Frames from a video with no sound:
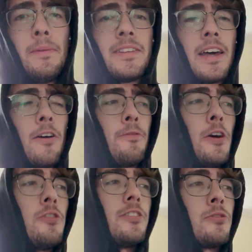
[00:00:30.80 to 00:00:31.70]
is that I've
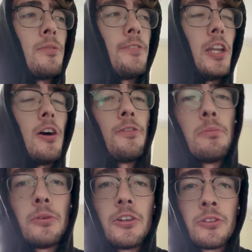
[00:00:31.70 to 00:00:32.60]
noticed with a lot of you
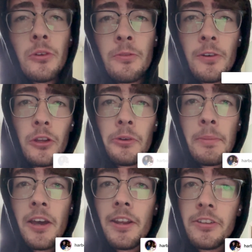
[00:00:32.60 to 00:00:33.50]
boys who are following
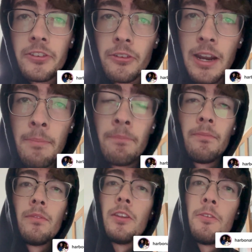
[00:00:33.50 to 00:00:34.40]
me on Instagram,